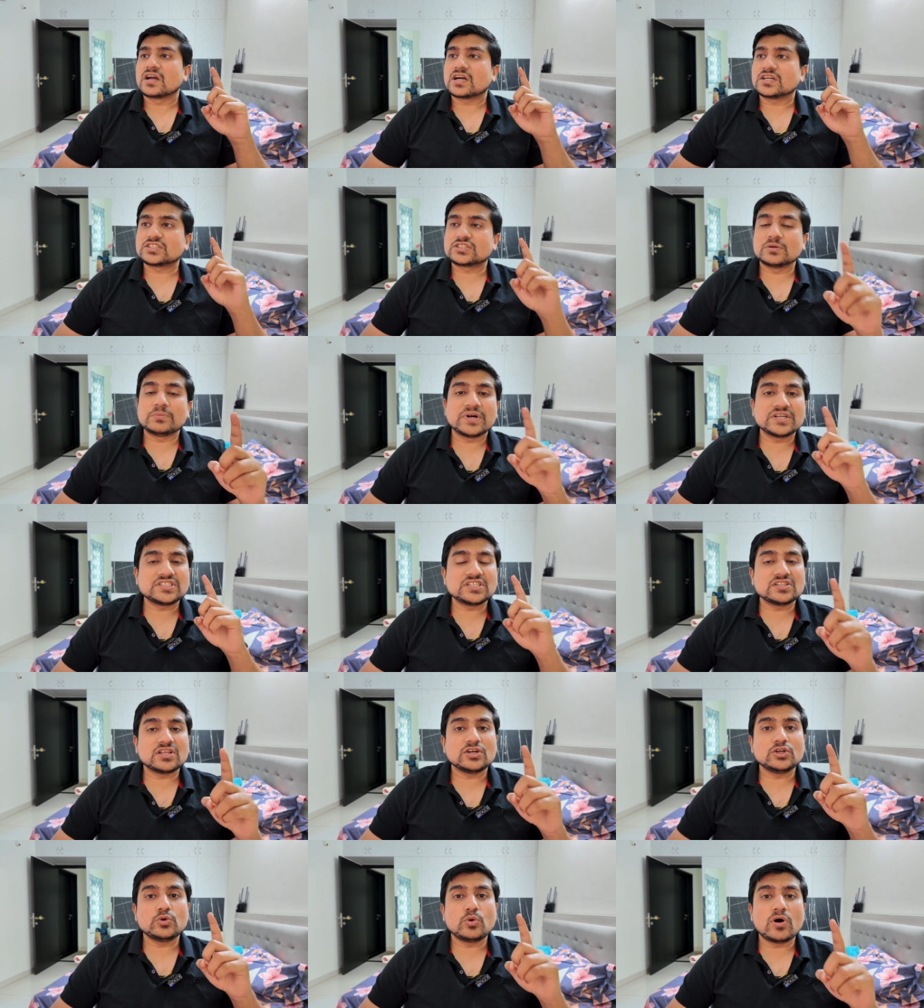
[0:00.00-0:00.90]

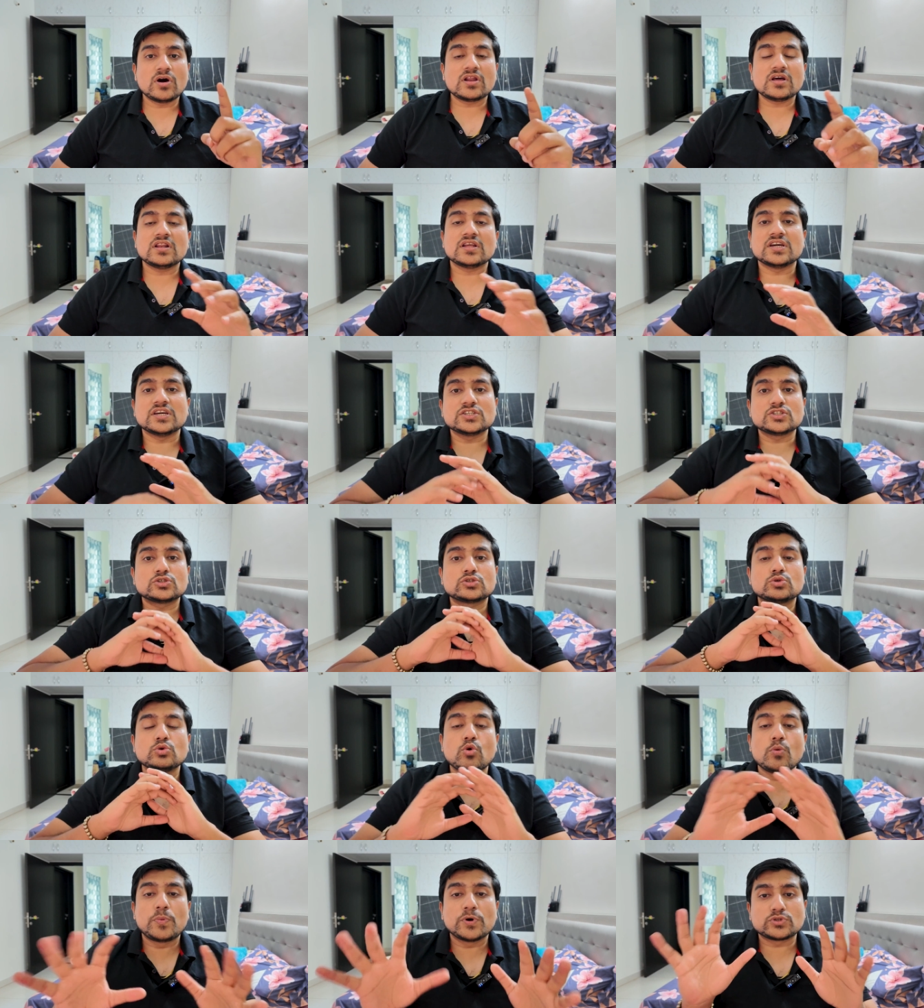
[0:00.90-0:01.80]
customizing the U R L is
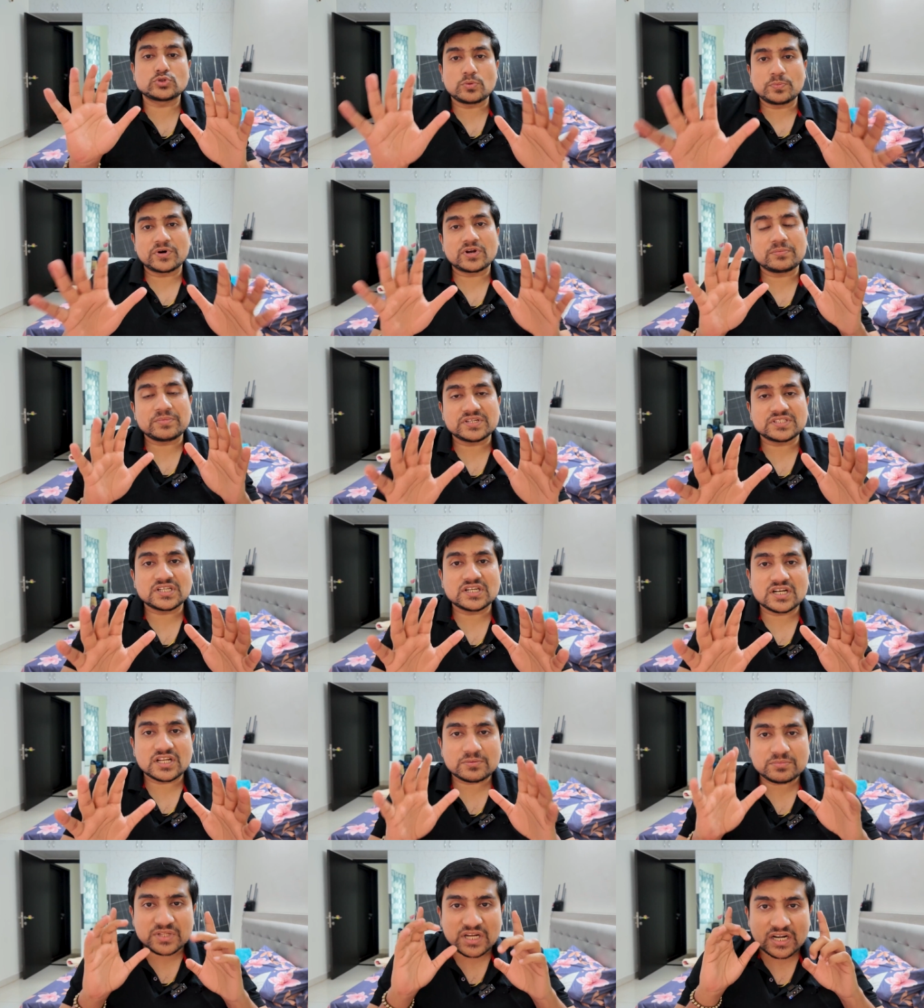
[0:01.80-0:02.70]
super, super
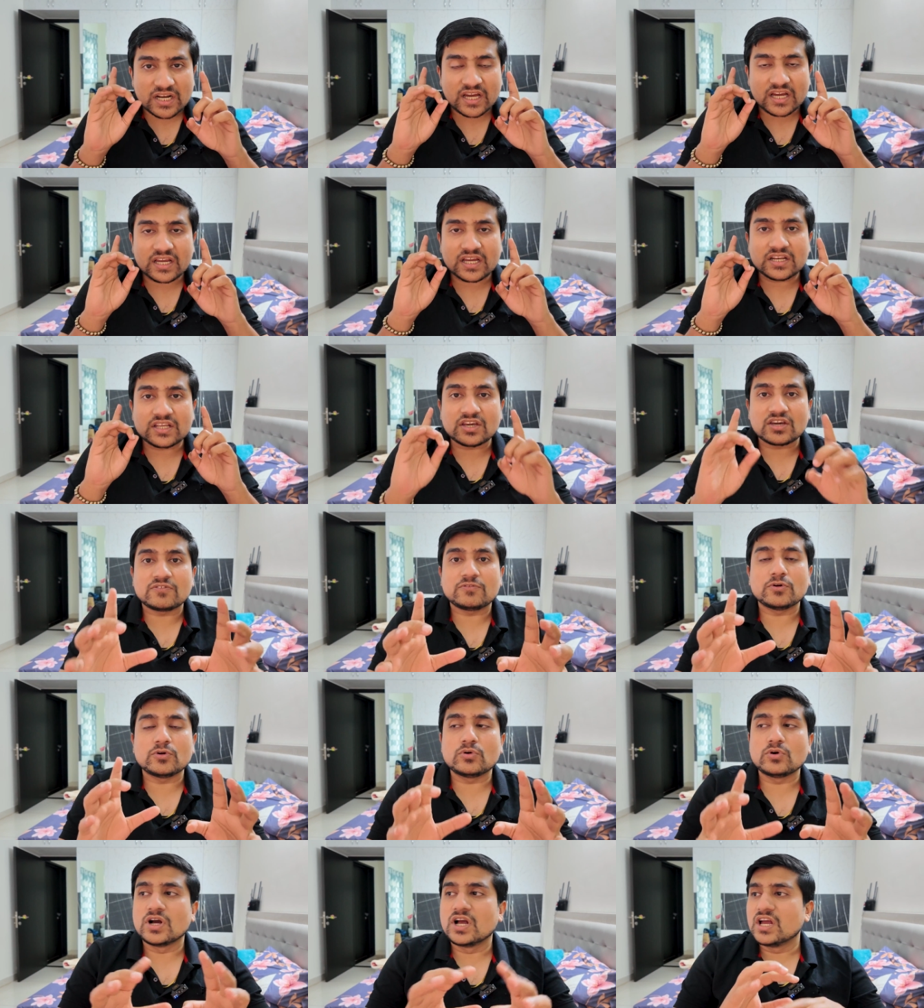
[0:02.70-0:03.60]
amazing tip that I can give
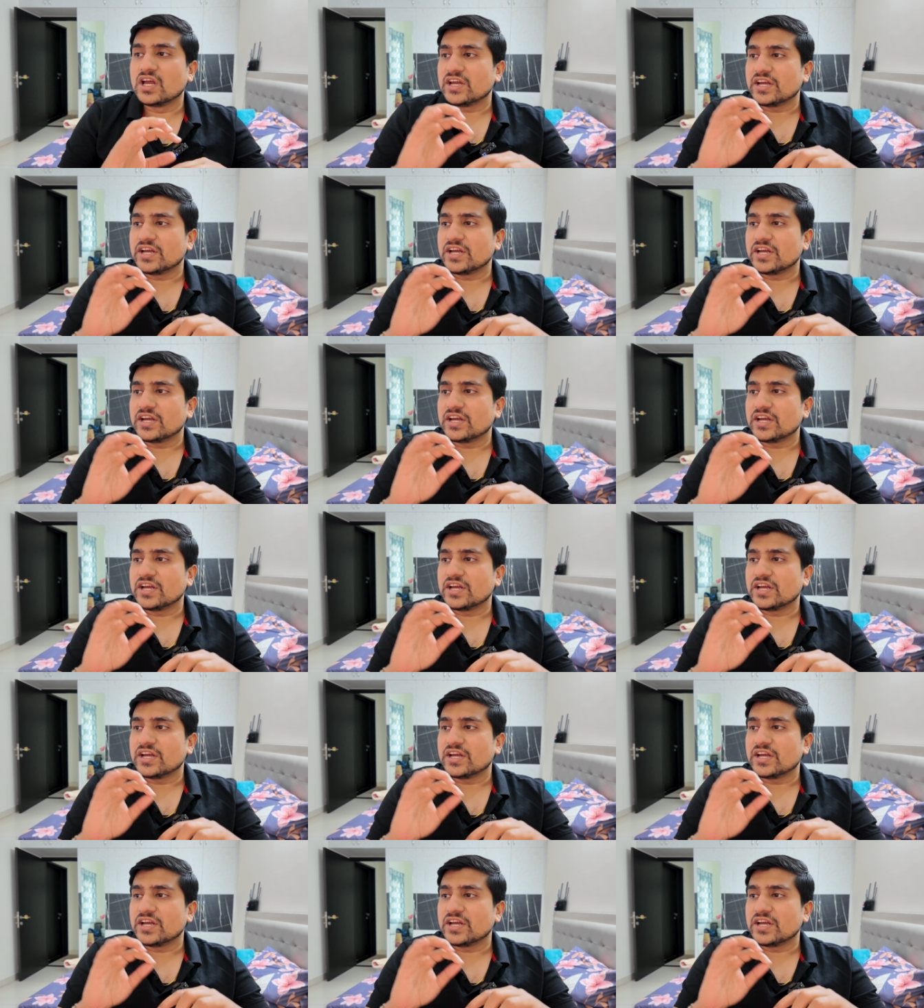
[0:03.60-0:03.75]
you.